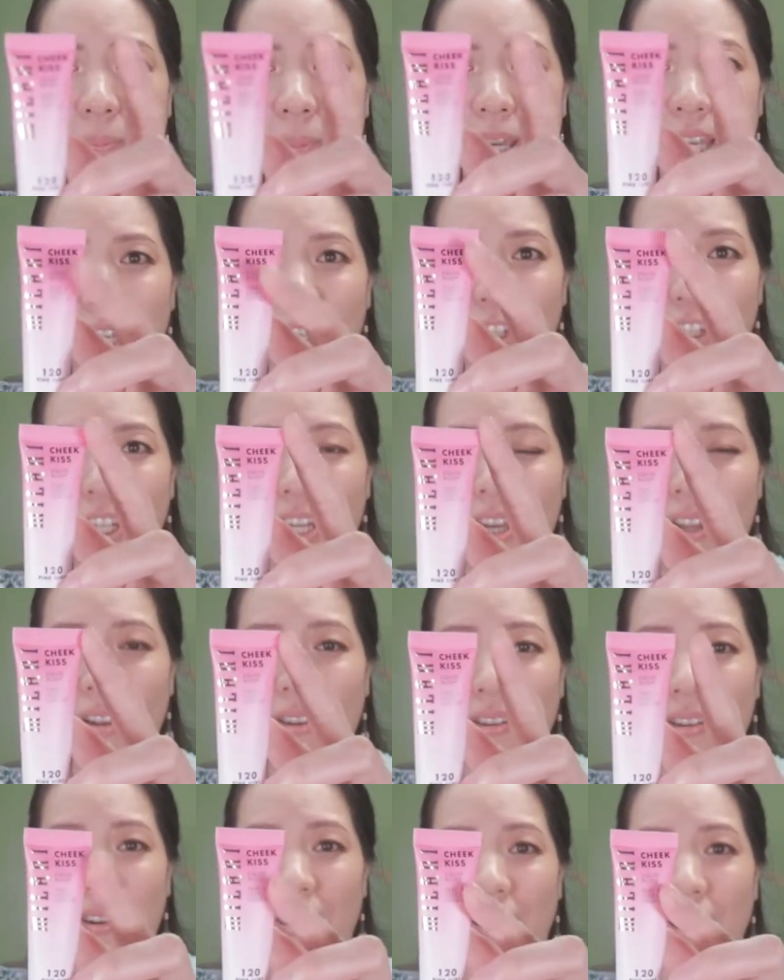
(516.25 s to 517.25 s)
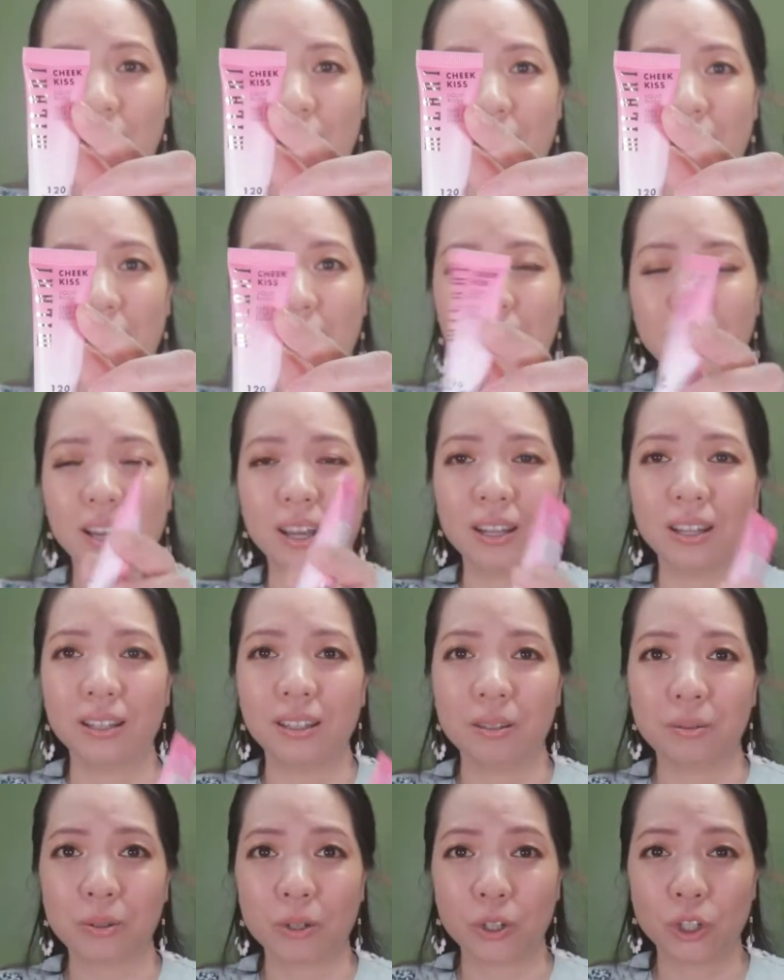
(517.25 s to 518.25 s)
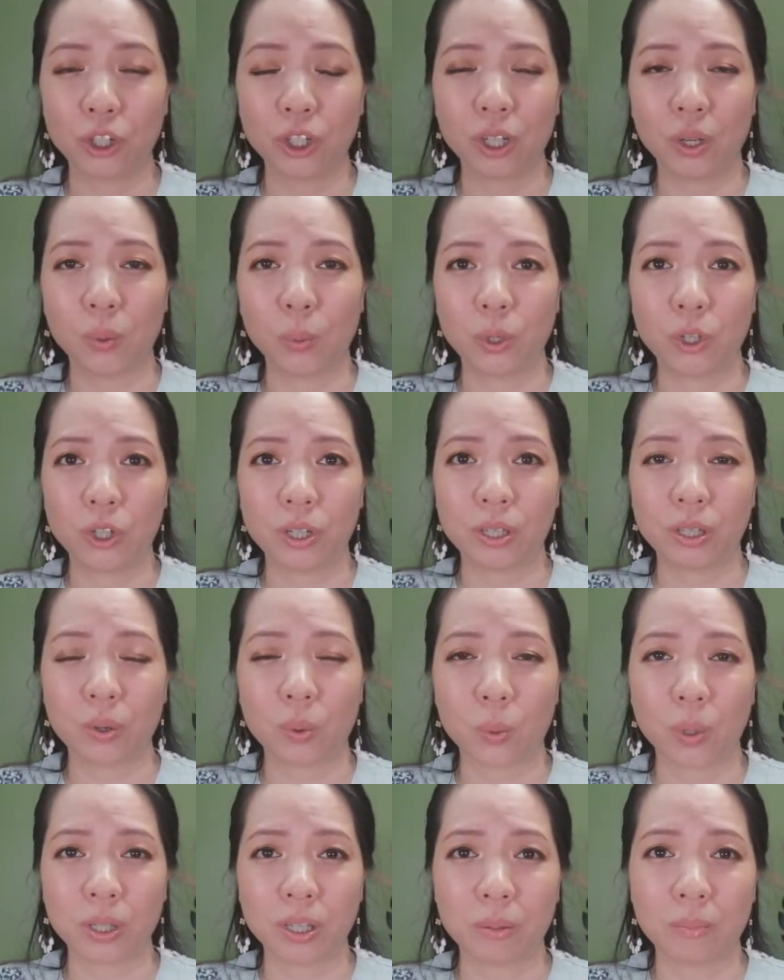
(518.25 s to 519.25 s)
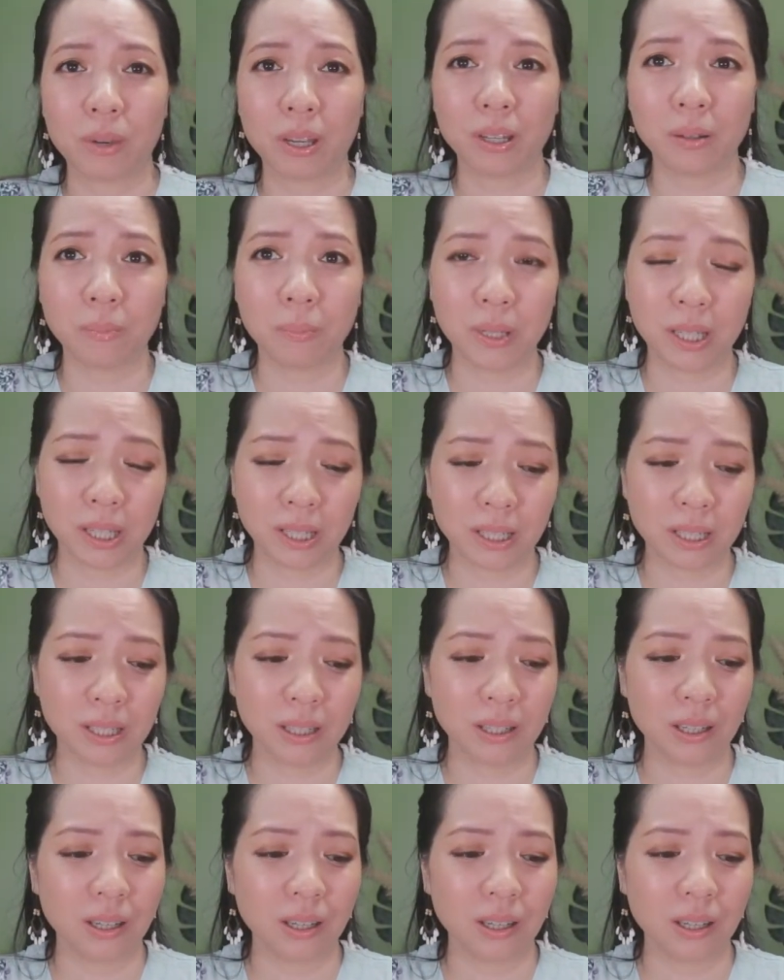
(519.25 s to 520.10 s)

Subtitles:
packaging color and the color description, which is a watermelon pink,